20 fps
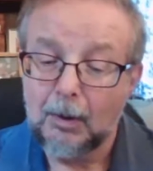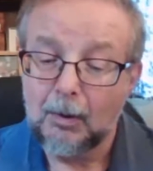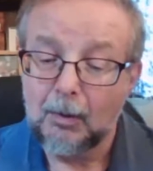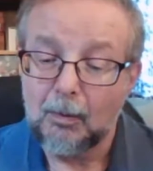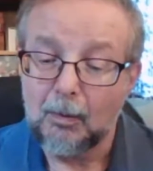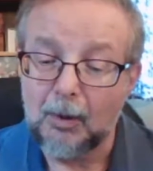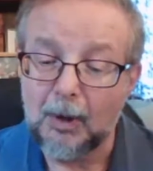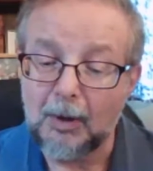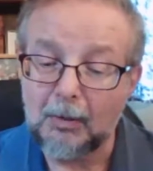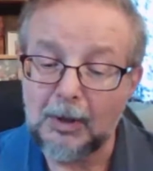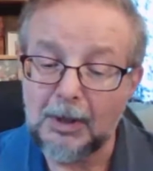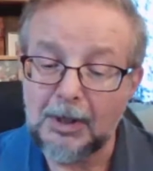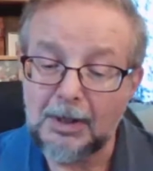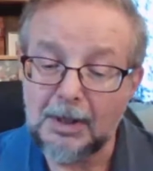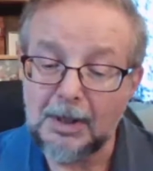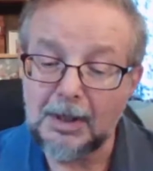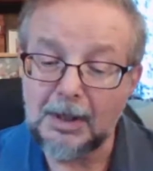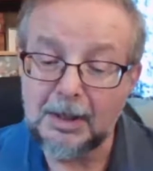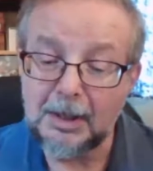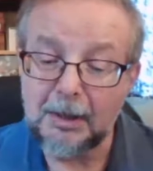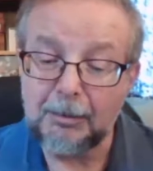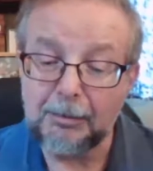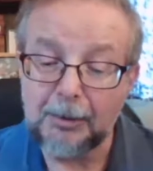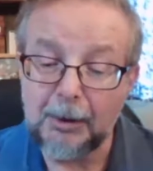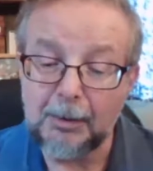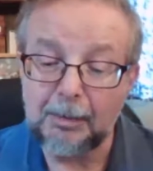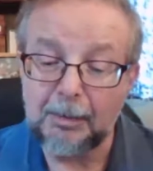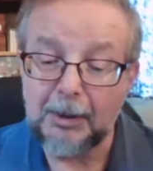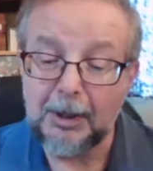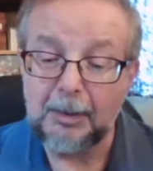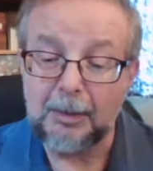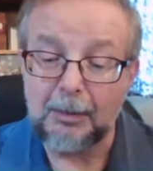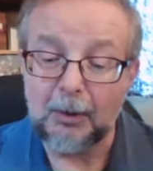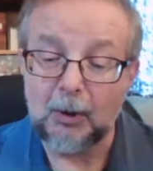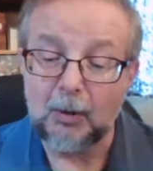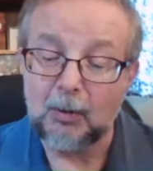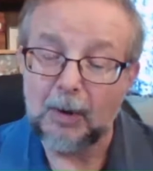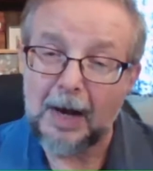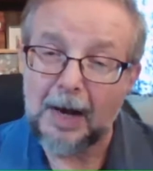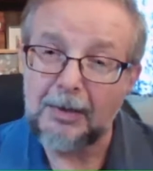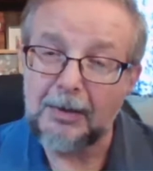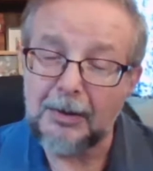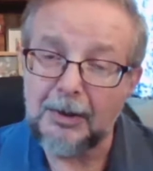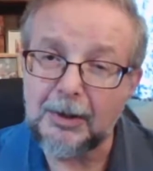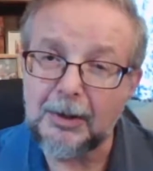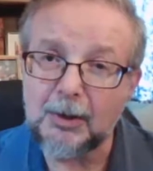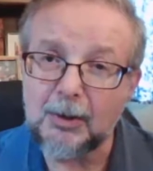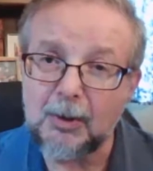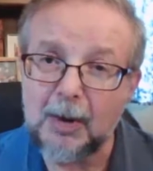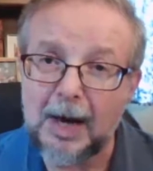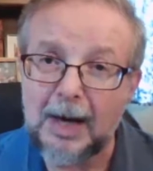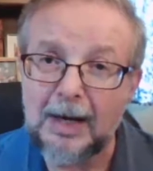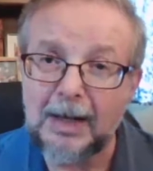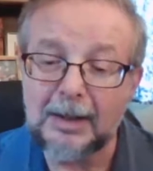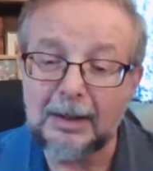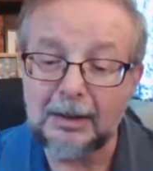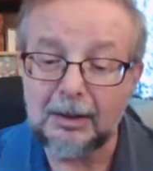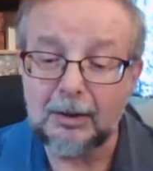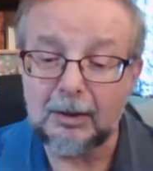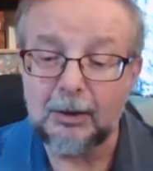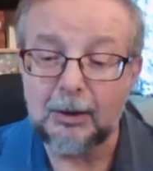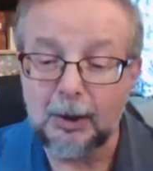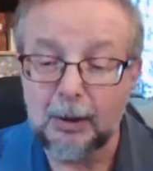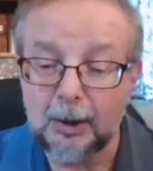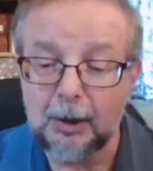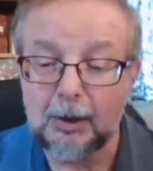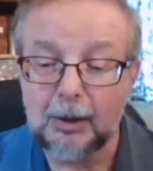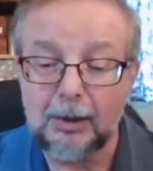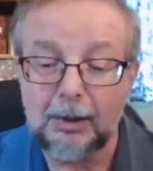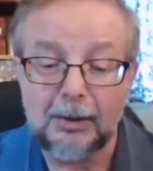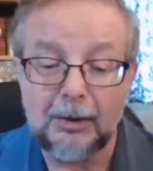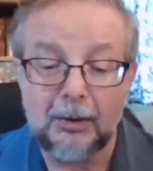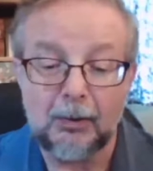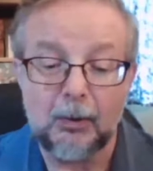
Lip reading: when we see different people, rather than trying to learn